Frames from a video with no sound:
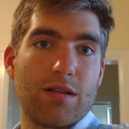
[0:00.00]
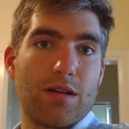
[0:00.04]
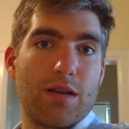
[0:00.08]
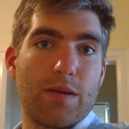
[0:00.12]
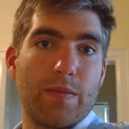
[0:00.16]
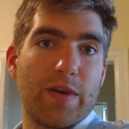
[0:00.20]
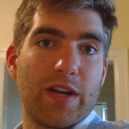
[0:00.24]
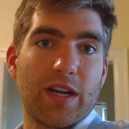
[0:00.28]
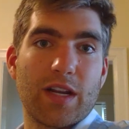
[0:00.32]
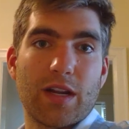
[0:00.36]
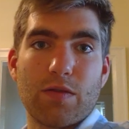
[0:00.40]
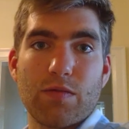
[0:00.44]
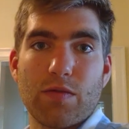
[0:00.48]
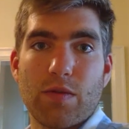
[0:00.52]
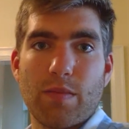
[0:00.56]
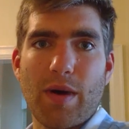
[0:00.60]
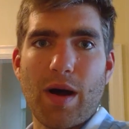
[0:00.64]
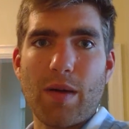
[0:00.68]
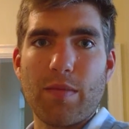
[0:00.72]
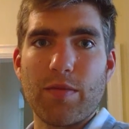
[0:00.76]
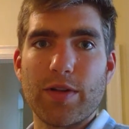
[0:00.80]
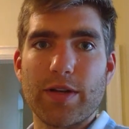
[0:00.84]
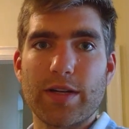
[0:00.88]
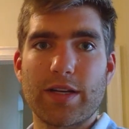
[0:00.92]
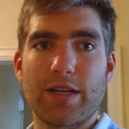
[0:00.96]
the Dominican
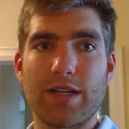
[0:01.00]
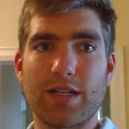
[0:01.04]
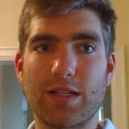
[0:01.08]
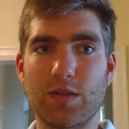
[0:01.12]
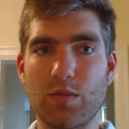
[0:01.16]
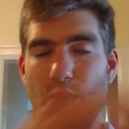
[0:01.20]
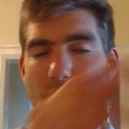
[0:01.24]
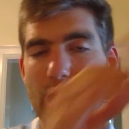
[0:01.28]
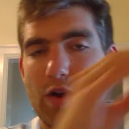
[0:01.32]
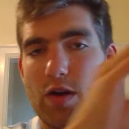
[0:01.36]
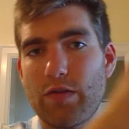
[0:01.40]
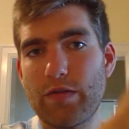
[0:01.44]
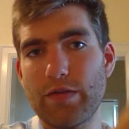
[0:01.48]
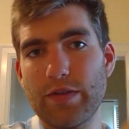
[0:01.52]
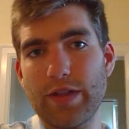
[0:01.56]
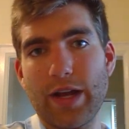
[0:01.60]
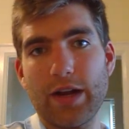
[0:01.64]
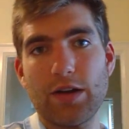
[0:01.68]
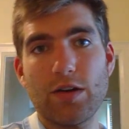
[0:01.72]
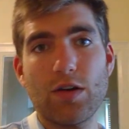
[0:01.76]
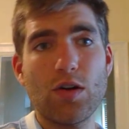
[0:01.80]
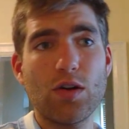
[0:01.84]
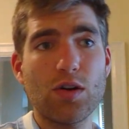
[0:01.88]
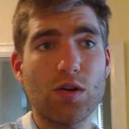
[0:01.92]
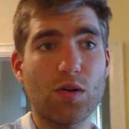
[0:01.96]
Republic. It's way over
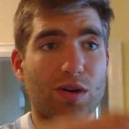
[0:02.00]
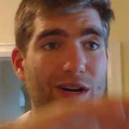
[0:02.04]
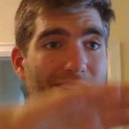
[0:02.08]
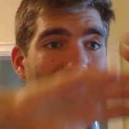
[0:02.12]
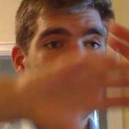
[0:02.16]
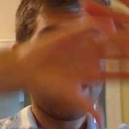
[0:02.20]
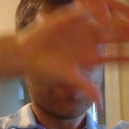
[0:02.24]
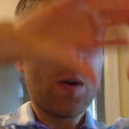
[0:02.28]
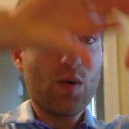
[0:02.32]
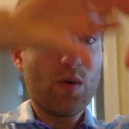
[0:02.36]
there. No.